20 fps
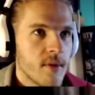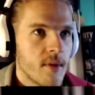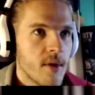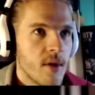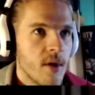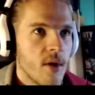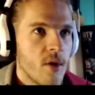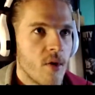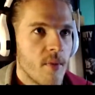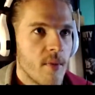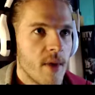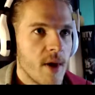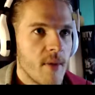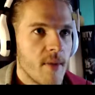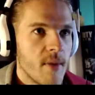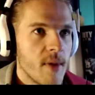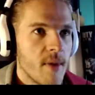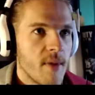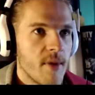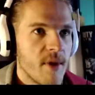Oh, may
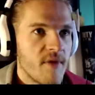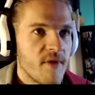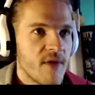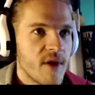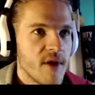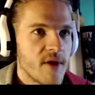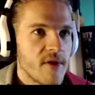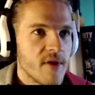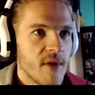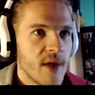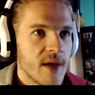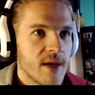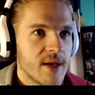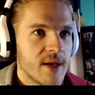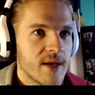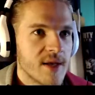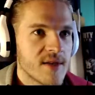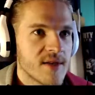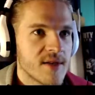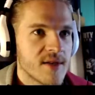maybe if I do like
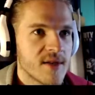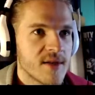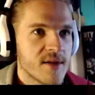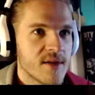this.